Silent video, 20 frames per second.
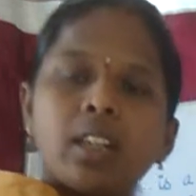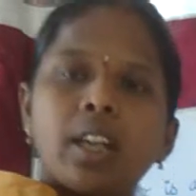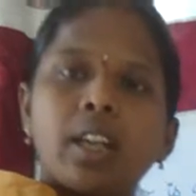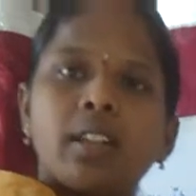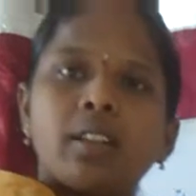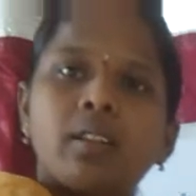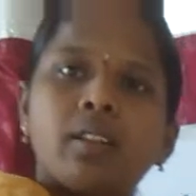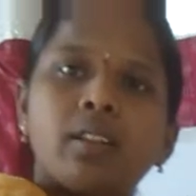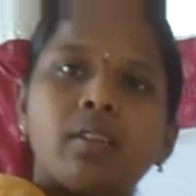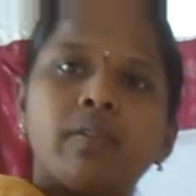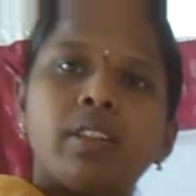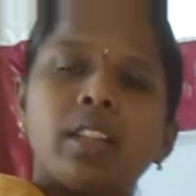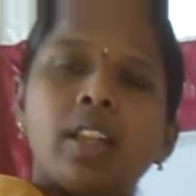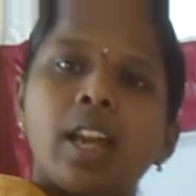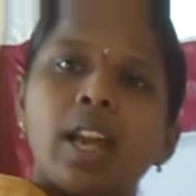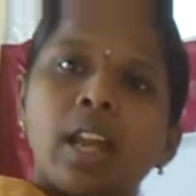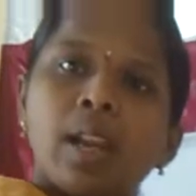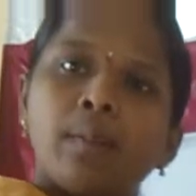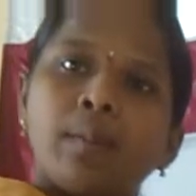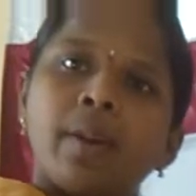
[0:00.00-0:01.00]
that. With the
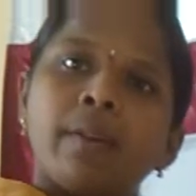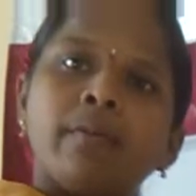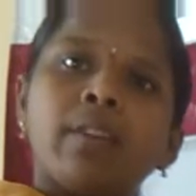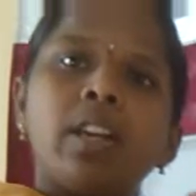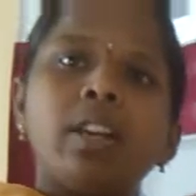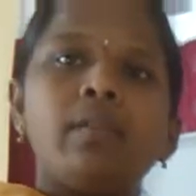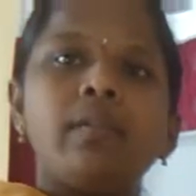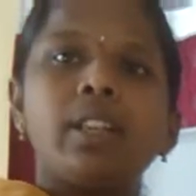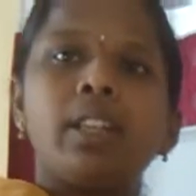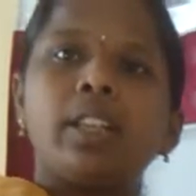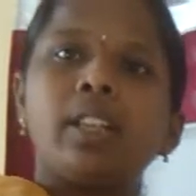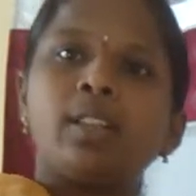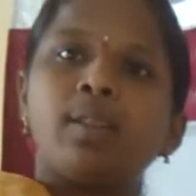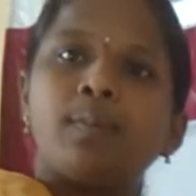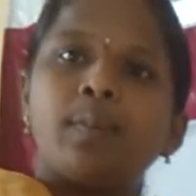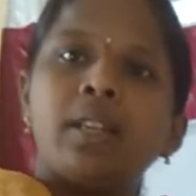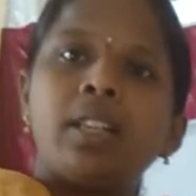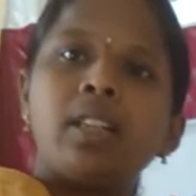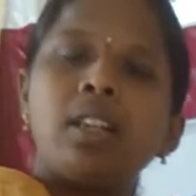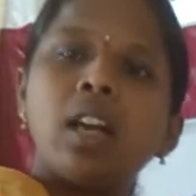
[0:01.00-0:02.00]
help of that we can
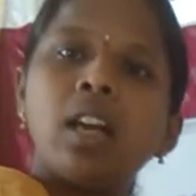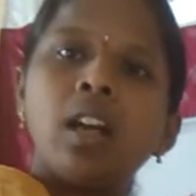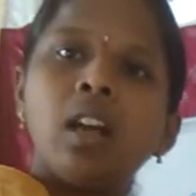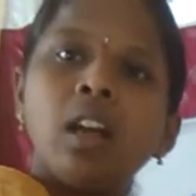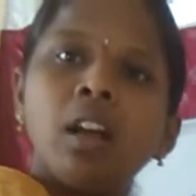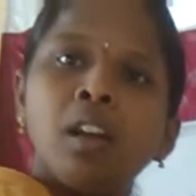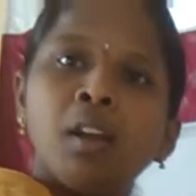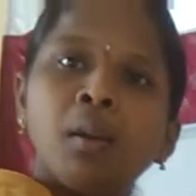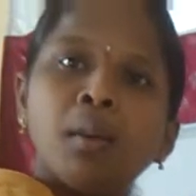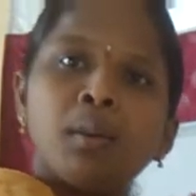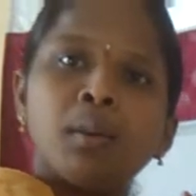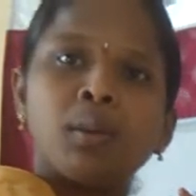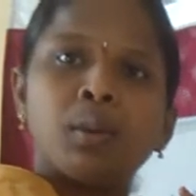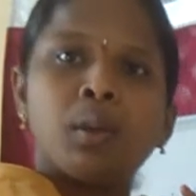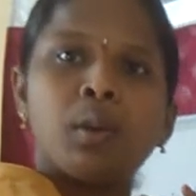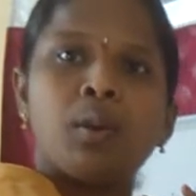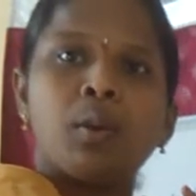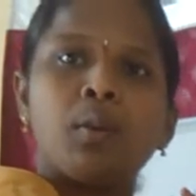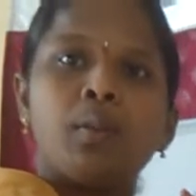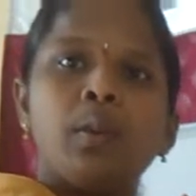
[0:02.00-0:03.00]
spin the
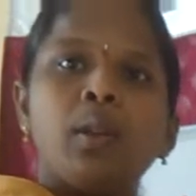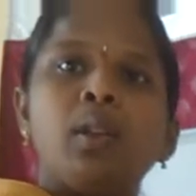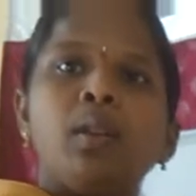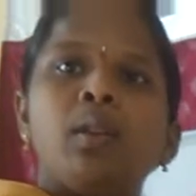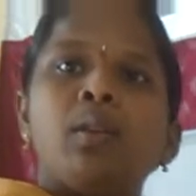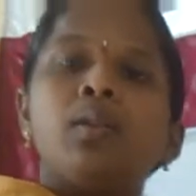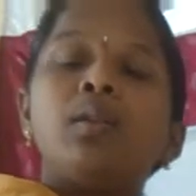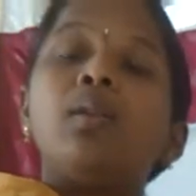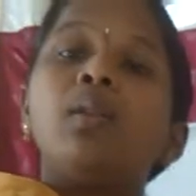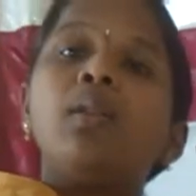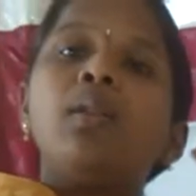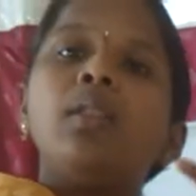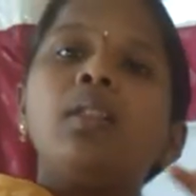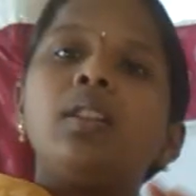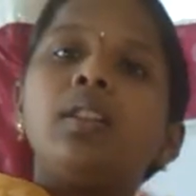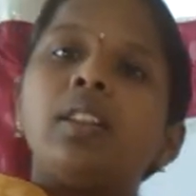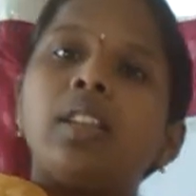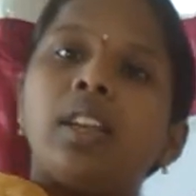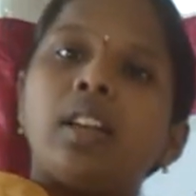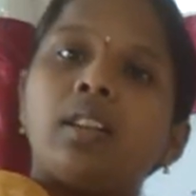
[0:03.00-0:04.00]
globe. So
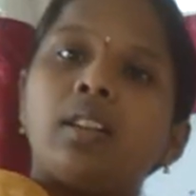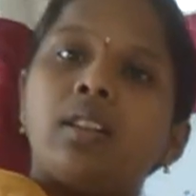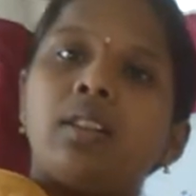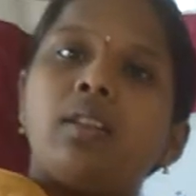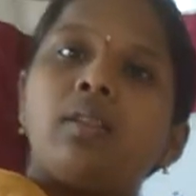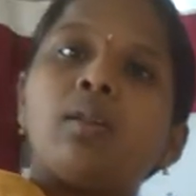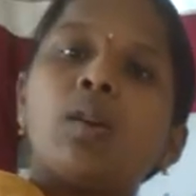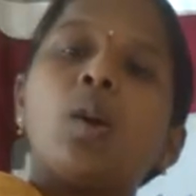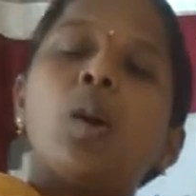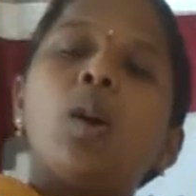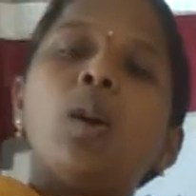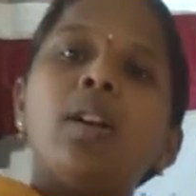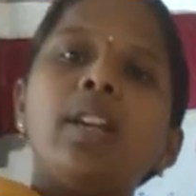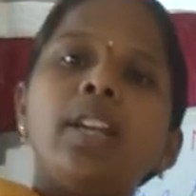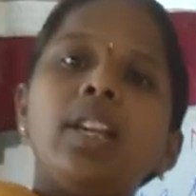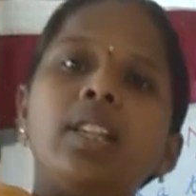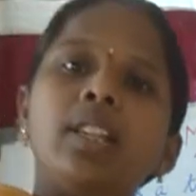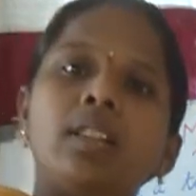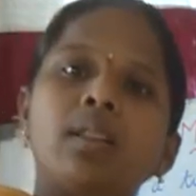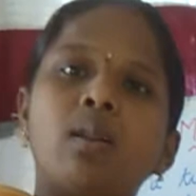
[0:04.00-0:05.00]
that rod
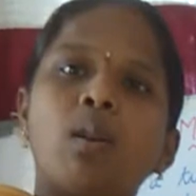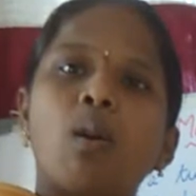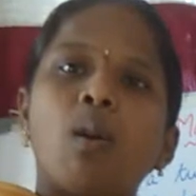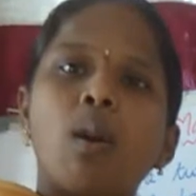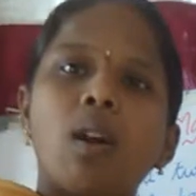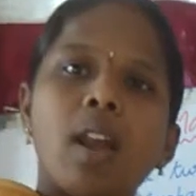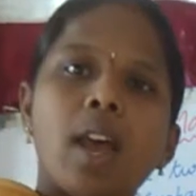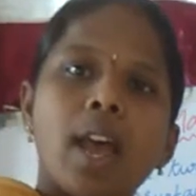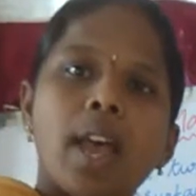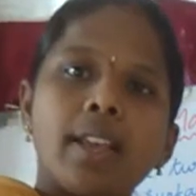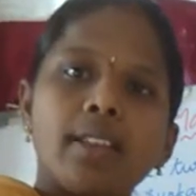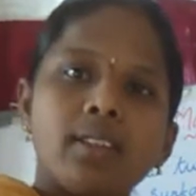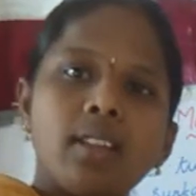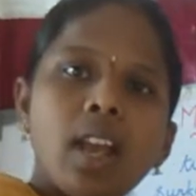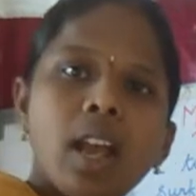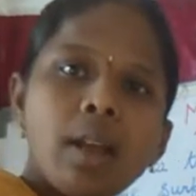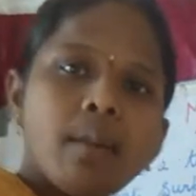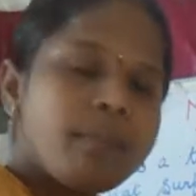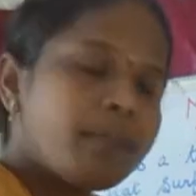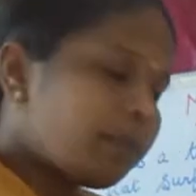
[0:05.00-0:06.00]
is called as
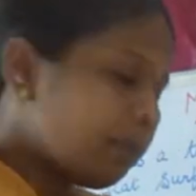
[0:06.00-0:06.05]
a